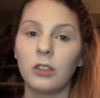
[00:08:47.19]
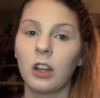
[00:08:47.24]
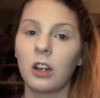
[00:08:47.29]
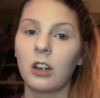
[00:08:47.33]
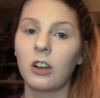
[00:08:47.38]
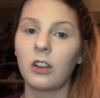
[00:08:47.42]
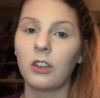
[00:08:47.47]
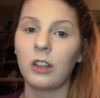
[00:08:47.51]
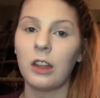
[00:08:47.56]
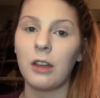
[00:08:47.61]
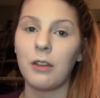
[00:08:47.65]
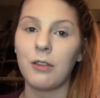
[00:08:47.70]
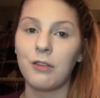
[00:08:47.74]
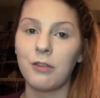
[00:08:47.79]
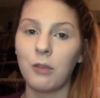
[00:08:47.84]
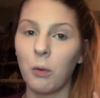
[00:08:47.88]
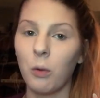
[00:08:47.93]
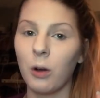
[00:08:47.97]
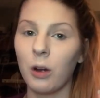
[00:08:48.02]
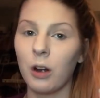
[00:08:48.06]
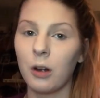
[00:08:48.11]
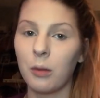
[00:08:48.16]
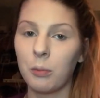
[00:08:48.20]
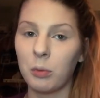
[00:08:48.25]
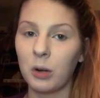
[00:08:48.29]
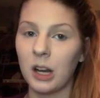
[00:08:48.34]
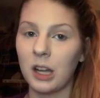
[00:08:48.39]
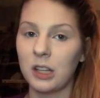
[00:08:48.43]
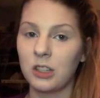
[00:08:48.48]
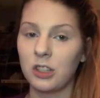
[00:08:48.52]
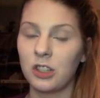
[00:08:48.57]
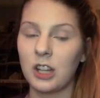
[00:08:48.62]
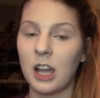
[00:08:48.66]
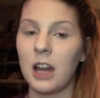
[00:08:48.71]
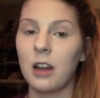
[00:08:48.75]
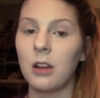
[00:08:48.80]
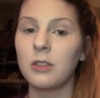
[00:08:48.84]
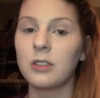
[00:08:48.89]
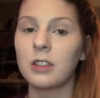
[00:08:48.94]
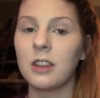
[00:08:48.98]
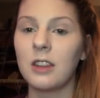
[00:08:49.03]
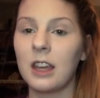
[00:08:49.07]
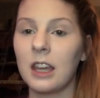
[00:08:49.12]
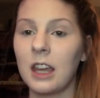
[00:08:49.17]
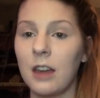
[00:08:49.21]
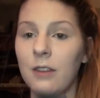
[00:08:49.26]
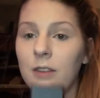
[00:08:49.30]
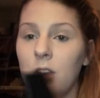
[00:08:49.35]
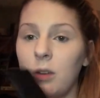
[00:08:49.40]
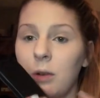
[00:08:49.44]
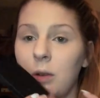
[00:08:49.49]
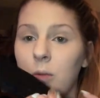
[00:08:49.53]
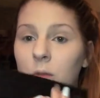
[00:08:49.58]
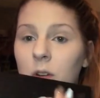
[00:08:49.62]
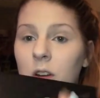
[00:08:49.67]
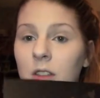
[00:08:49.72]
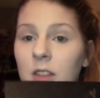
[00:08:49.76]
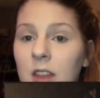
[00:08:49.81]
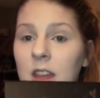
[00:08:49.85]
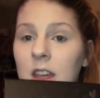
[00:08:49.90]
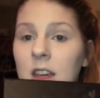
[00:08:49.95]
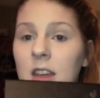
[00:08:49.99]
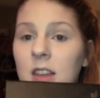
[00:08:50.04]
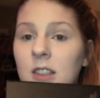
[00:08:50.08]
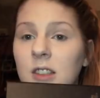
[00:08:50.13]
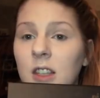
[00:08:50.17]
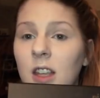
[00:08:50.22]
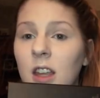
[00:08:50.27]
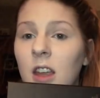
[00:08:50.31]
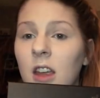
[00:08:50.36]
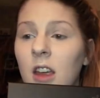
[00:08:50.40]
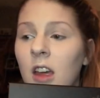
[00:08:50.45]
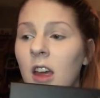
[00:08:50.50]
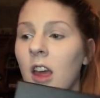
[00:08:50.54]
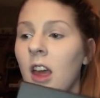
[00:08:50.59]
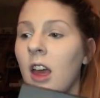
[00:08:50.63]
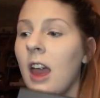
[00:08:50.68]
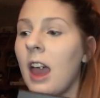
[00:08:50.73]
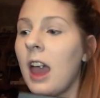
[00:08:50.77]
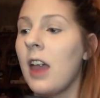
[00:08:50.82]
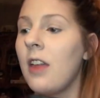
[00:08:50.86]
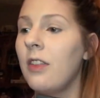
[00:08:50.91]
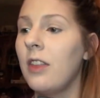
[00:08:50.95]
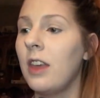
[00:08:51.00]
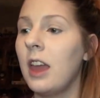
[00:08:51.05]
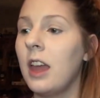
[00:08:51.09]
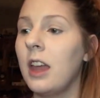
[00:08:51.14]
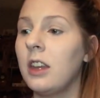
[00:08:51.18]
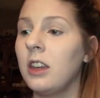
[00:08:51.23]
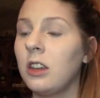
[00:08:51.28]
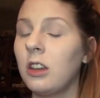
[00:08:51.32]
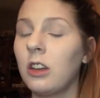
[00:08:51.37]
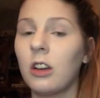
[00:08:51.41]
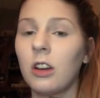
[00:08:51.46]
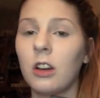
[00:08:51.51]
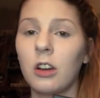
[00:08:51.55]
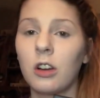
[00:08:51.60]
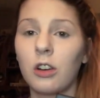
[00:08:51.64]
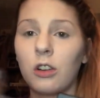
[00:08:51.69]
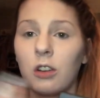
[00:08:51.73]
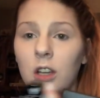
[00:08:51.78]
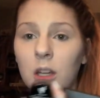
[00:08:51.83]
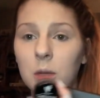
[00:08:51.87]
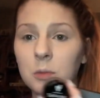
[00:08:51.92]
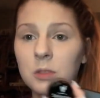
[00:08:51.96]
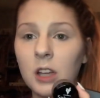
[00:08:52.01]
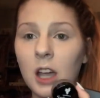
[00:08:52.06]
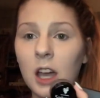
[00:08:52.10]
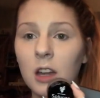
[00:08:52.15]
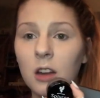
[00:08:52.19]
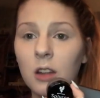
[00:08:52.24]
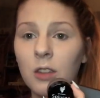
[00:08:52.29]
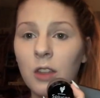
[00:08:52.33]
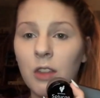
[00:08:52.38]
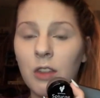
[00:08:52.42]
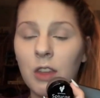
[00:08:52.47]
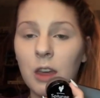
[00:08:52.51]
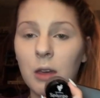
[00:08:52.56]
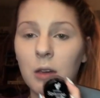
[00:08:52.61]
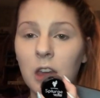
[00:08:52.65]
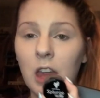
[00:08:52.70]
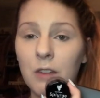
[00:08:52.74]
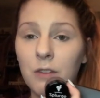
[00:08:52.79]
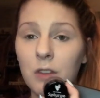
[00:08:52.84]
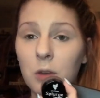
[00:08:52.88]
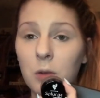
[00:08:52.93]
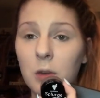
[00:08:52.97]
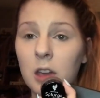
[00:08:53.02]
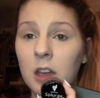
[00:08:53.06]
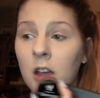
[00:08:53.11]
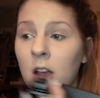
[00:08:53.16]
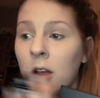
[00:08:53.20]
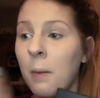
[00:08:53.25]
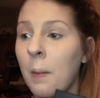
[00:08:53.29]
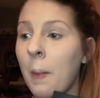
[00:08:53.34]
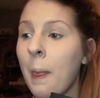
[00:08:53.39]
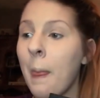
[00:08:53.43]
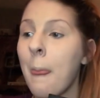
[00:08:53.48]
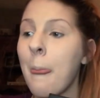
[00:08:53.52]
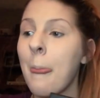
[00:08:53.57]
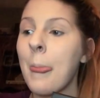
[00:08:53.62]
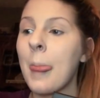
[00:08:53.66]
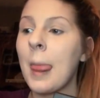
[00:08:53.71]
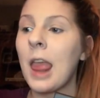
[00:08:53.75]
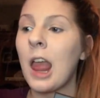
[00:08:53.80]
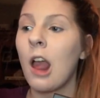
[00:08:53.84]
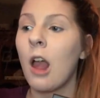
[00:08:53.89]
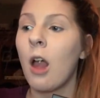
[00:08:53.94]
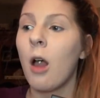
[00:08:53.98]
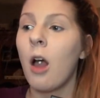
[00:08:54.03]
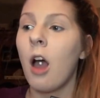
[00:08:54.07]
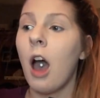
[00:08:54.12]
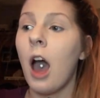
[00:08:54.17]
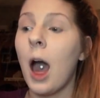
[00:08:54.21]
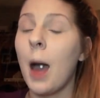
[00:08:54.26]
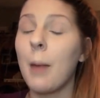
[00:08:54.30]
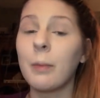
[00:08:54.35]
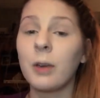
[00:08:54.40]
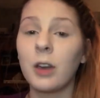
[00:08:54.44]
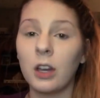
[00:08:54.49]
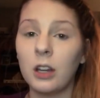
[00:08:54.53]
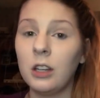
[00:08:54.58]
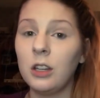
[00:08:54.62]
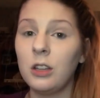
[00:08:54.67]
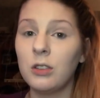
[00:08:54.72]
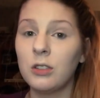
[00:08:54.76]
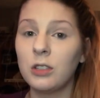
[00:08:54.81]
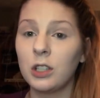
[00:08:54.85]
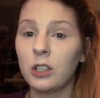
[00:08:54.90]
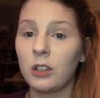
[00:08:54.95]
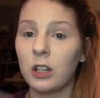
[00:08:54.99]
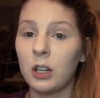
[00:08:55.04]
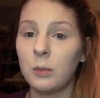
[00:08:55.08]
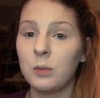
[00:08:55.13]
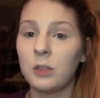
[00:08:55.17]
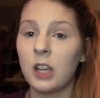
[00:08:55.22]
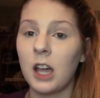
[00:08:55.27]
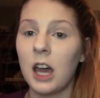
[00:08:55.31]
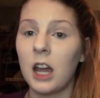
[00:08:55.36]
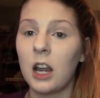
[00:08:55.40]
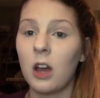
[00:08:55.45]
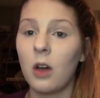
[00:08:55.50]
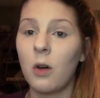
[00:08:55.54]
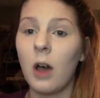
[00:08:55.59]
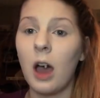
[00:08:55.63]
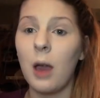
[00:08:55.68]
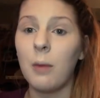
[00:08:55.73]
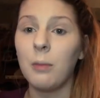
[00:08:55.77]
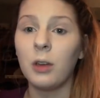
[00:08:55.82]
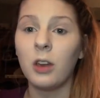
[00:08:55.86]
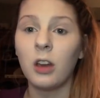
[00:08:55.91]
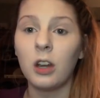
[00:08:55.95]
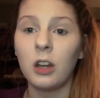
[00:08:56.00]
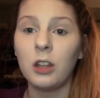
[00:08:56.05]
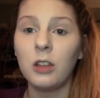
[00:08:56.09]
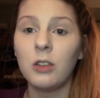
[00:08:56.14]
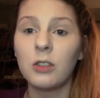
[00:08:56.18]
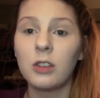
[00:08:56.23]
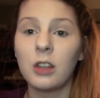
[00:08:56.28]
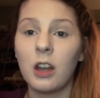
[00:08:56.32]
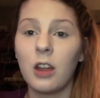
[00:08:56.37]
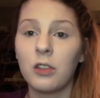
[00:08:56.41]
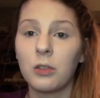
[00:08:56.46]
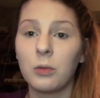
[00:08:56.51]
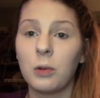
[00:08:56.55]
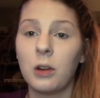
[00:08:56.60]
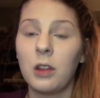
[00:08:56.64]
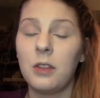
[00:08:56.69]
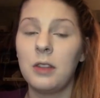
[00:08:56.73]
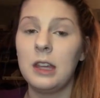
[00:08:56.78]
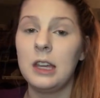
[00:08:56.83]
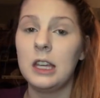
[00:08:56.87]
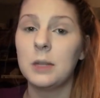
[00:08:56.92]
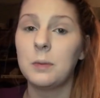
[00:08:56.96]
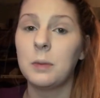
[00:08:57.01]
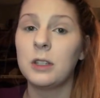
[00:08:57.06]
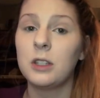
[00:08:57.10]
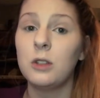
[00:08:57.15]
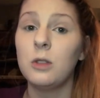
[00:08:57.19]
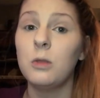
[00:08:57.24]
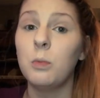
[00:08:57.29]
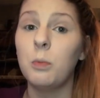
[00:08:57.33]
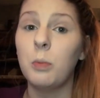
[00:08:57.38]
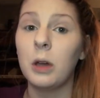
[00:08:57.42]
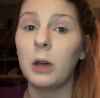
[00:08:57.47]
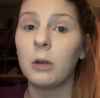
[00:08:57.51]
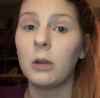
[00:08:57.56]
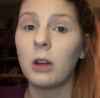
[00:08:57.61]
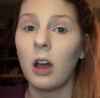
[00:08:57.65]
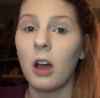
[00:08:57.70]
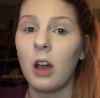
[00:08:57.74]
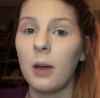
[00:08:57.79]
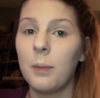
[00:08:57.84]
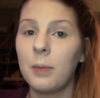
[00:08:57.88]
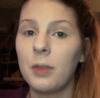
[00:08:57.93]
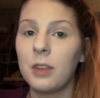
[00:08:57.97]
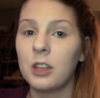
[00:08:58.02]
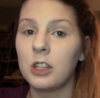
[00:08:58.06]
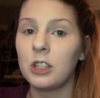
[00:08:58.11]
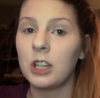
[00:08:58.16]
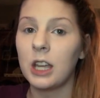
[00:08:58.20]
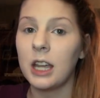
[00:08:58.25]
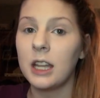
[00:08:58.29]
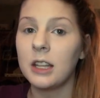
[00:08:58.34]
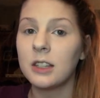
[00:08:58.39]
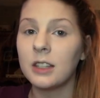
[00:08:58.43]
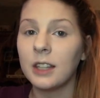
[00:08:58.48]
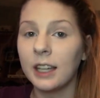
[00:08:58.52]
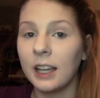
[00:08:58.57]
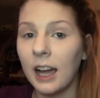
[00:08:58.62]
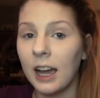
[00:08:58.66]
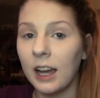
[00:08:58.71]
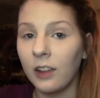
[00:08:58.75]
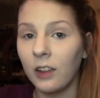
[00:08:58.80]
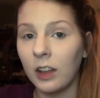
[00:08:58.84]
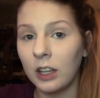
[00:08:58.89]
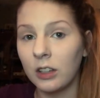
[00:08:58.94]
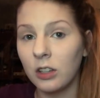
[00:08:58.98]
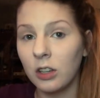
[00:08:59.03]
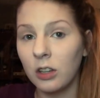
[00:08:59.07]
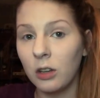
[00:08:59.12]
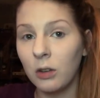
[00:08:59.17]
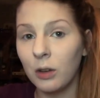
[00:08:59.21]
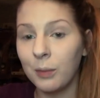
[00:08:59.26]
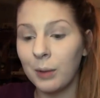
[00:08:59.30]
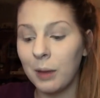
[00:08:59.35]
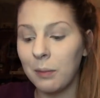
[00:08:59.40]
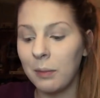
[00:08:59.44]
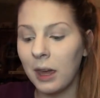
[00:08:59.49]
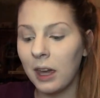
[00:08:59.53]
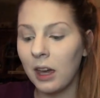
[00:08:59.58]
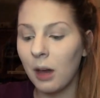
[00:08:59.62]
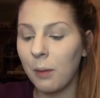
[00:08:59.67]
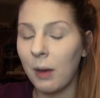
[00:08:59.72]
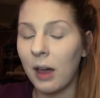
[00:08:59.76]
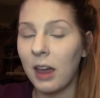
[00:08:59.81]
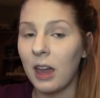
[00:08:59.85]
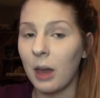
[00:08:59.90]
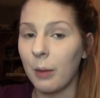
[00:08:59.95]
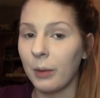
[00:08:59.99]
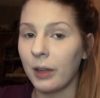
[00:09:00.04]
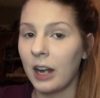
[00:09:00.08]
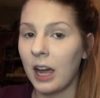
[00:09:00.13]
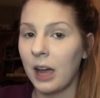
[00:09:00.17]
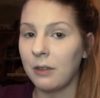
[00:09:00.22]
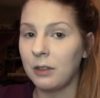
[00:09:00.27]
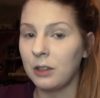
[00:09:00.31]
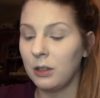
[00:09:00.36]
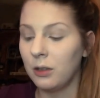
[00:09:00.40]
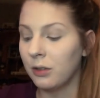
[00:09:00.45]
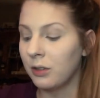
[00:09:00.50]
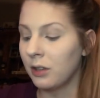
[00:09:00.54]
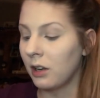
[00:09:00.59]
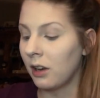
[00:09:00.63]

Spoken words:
literally 4 pressed shadows that they give you in one of these, and then your cream shadow that they give you here. I'm gonna use the cream shadow. I'm gonna use another one of these, but to build up the shades like I like to do in my makeup, I am gonna have to use